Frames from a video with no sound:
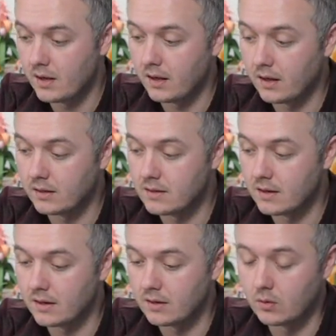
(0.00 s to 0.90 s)
and
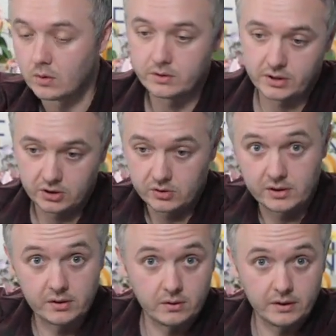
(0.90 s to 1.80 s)
uh, or you can use
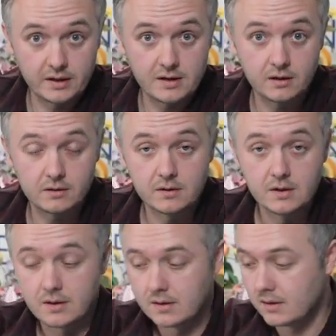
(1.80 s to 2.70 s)
the little link here.
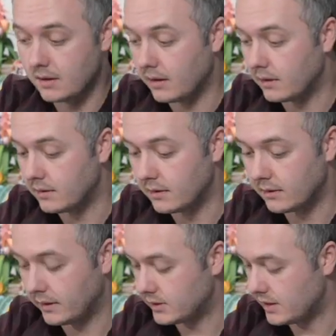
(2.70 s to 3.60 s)
And uh,
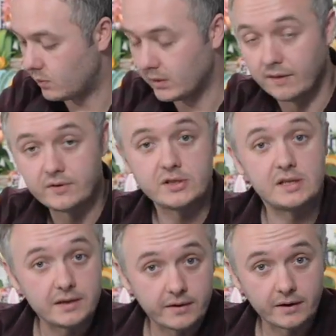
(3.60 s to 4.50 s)
like I said, we'd love to
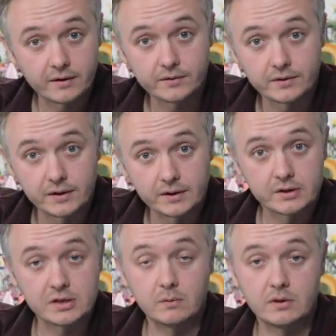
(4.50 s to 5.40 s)
see you there and
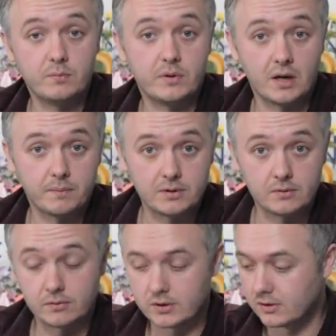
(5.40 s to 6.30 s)
see what you've been up
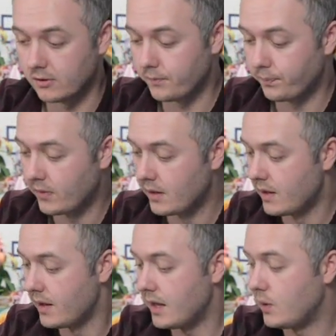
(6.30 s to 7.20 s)
to. So
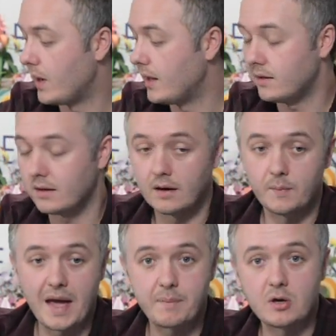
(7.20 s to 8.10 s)
anyway, um,
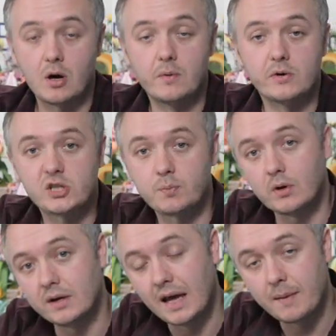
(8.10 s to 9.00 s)
happy almost
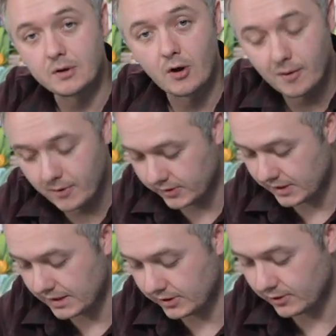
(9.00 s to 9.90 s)
spring, happy
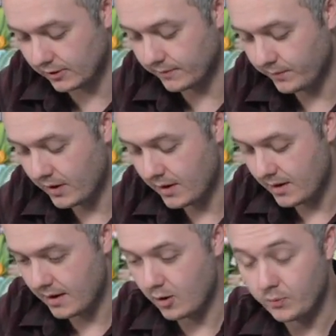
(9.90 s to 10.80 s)
almost Easter.
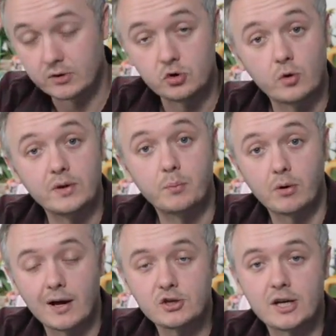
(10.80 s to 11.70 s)
I hope you enjoyed the
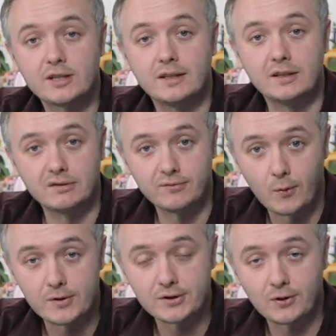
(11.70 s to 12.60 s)
project, and I look
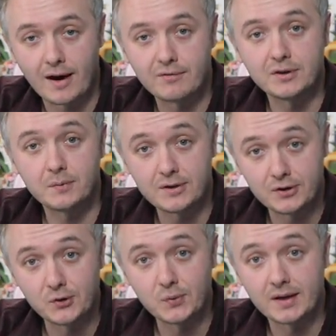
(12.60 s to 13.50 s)
forward to crafting with
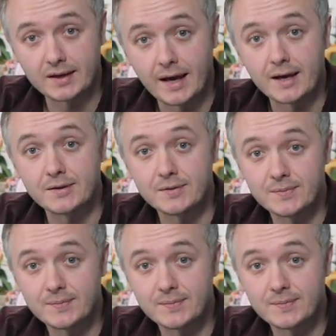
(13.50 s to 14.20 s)
you again.